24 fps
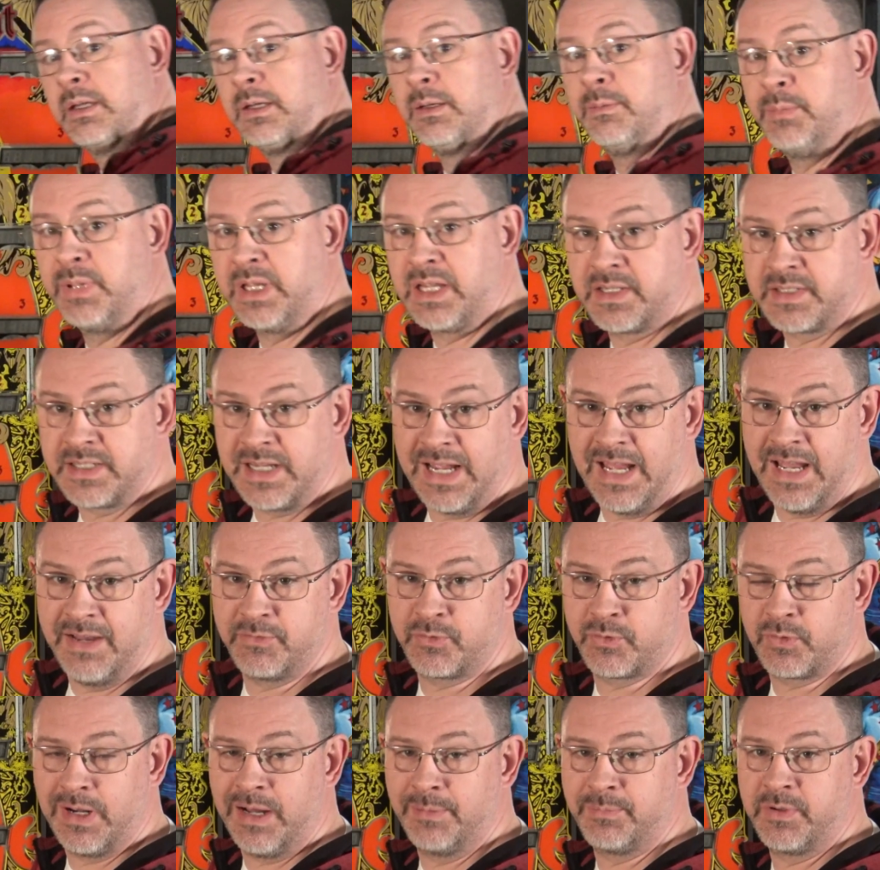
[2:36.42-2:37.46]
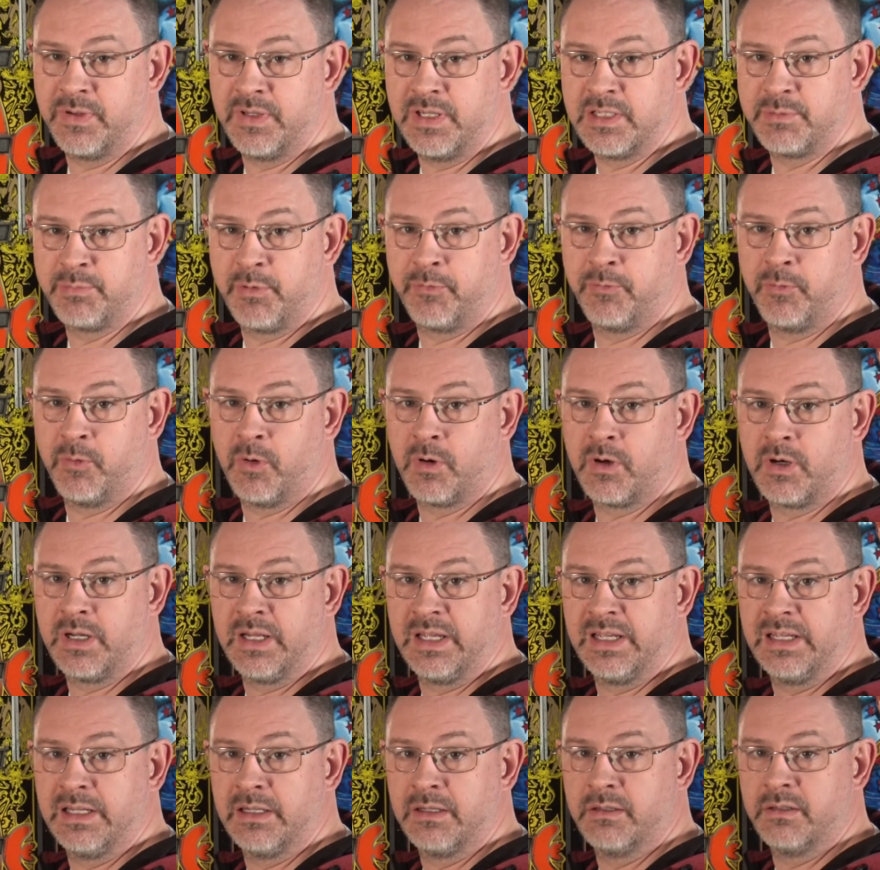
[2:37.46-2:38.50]
because I have dropped these before
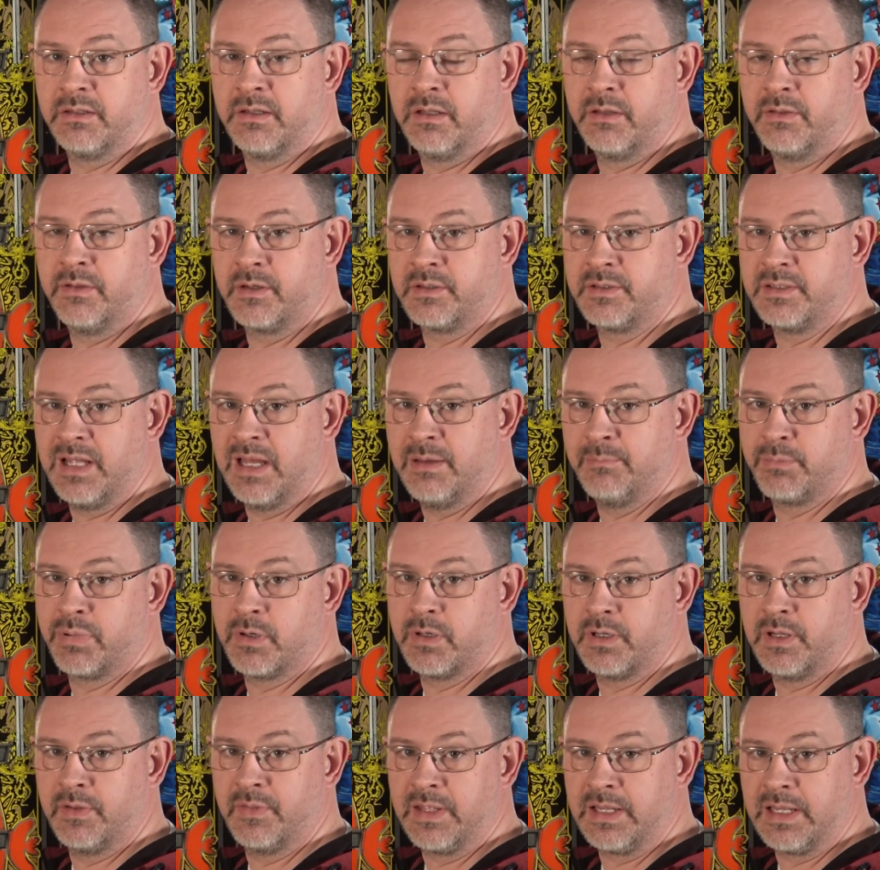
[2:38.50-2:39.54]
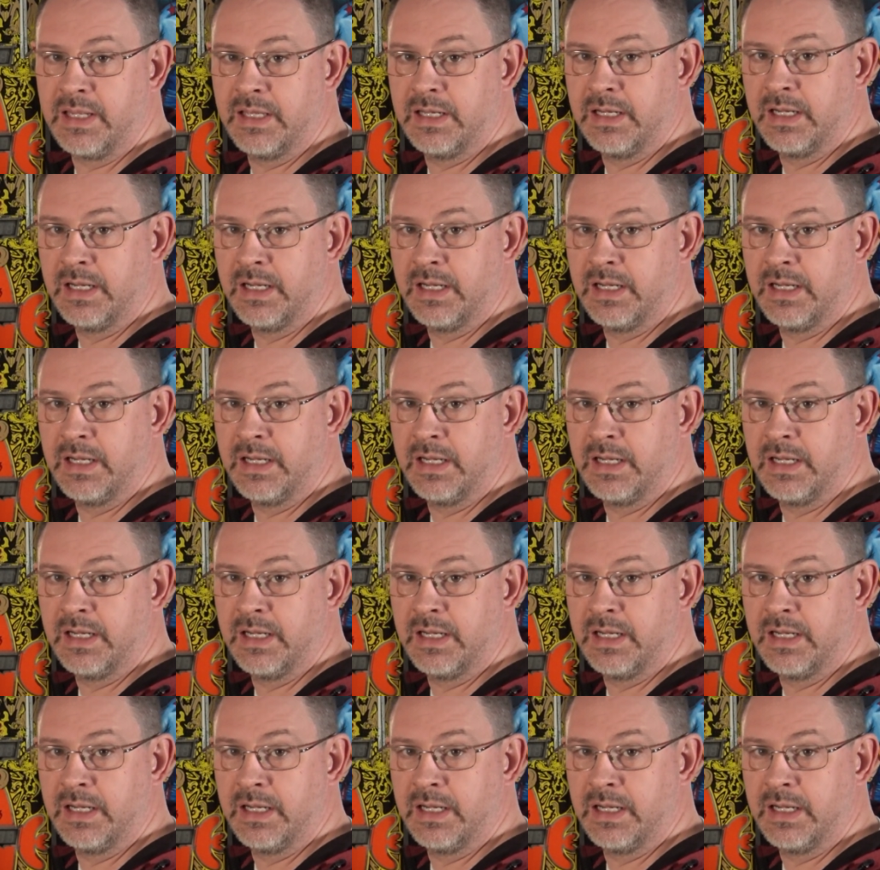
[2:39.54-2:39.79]
and they're tempered and they get